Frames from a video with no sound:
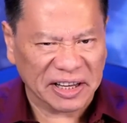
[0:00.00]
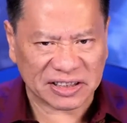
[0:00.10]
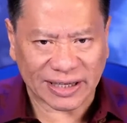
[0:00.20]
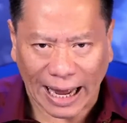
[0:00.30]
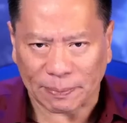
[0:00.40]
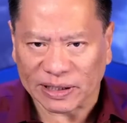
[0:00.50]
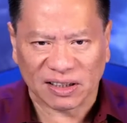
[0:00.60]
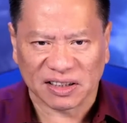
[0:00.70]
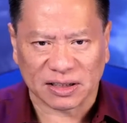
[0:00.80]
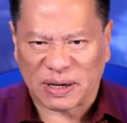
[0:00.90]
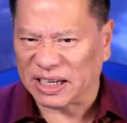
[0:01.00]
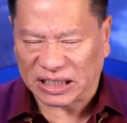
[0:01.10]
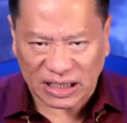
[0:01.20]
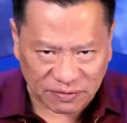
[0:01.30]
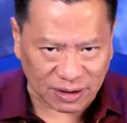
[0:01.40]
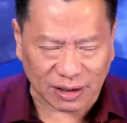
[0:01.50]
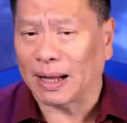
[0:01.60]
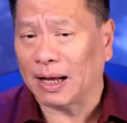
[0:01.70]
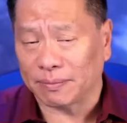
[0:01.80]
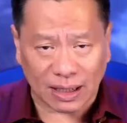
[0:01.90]
it's capitalism, it's evil,
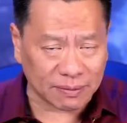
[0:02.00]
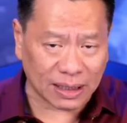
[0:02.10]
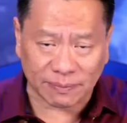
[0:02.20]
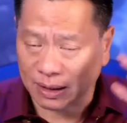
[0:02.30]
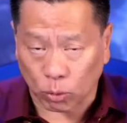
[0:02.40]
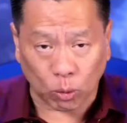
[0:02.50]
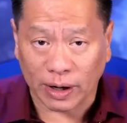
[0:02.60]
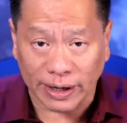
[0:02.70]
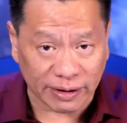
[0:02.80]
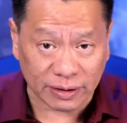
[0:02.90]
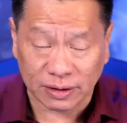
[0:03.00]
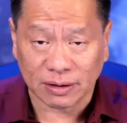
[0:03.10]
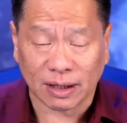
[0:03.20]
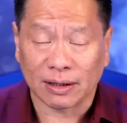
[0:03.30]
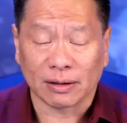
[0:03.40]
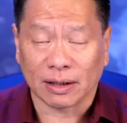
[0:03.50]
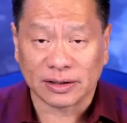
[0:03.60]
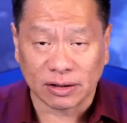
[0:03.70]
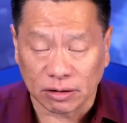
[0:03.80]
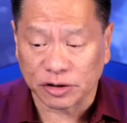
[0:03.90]
blah, blah, blah, blah, whatever. I
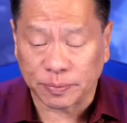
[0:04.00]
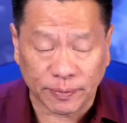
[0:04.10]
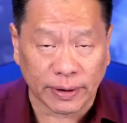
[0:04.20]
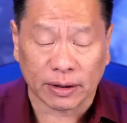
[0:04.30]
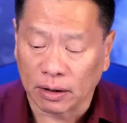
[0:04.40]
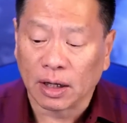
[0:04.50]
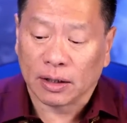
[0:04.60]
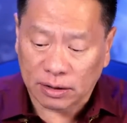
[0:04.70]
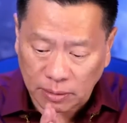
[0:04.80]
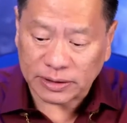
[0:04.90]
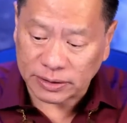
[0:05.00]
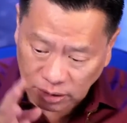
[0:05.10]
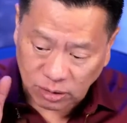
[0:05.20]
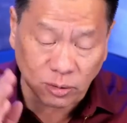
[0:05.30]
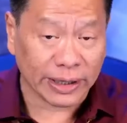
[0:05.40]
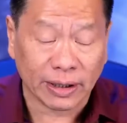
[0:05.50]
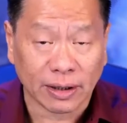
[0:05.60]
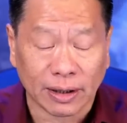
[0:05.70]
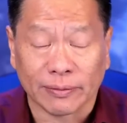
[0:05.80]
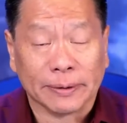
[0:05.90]
listen to these people, I go, namaste, go away.
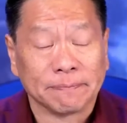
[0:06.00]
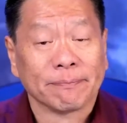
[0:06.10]
Anyway,